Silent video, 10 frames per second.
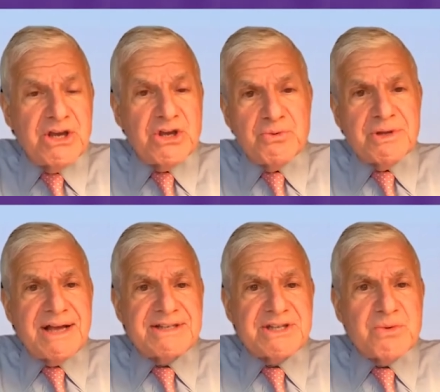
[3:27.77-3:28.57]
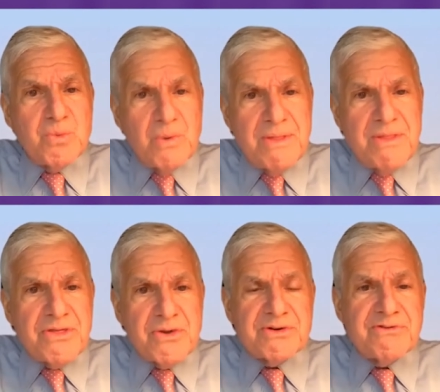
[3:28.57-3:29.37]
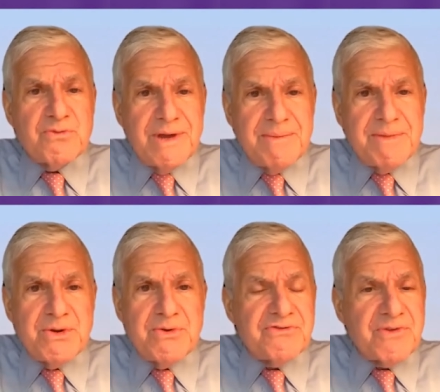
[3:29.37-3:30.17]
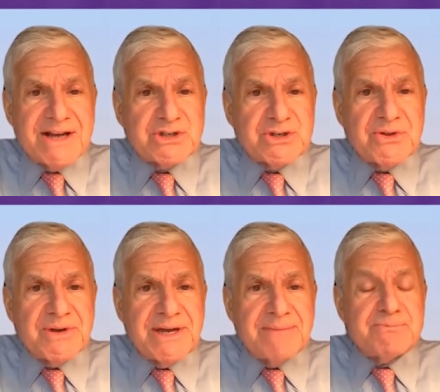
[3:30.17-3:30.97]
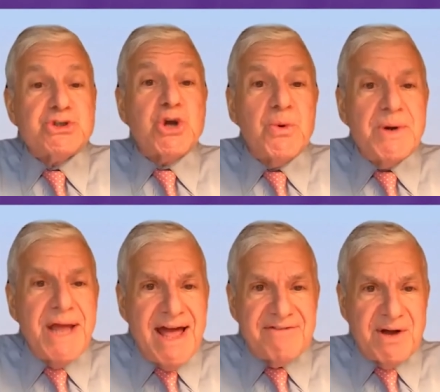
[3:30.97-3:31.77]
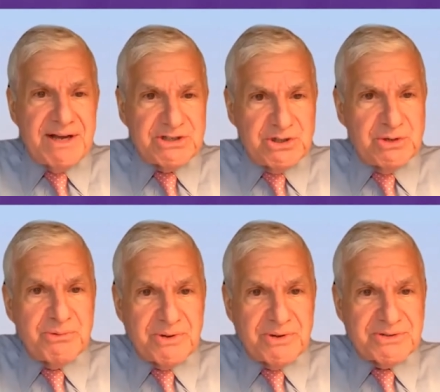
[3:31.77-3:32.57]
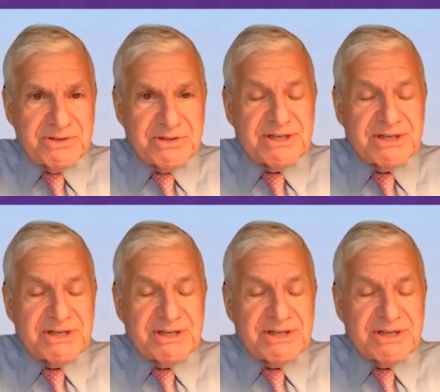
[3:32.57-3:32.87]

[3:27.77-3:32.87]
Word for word: You realize that one third of women who fracture their hip don't have osteoporosis.